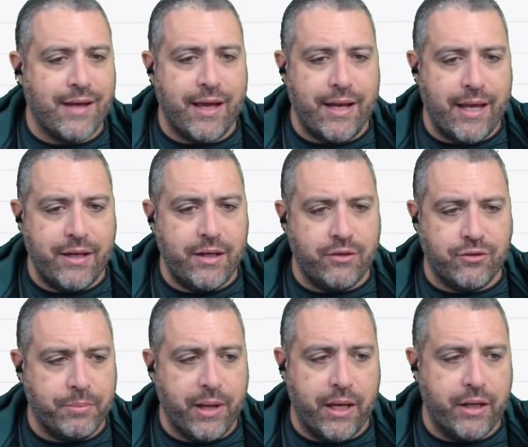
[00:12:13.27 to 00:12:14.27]
tight end is a
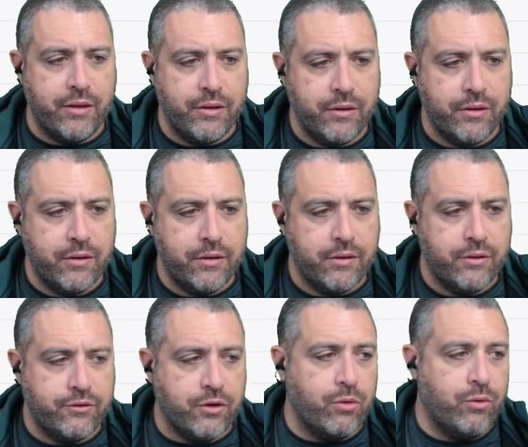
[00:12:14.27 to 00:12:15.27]
punt.
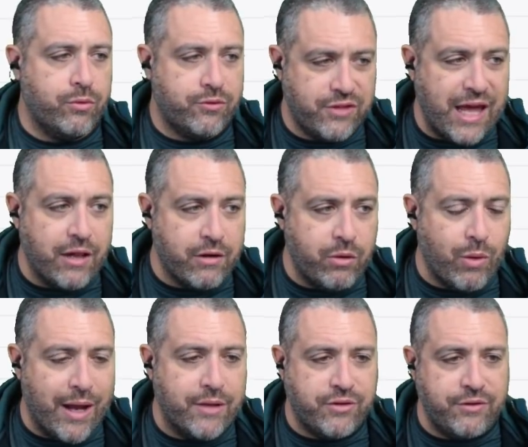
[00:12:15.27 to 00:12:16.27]
So salary-wise,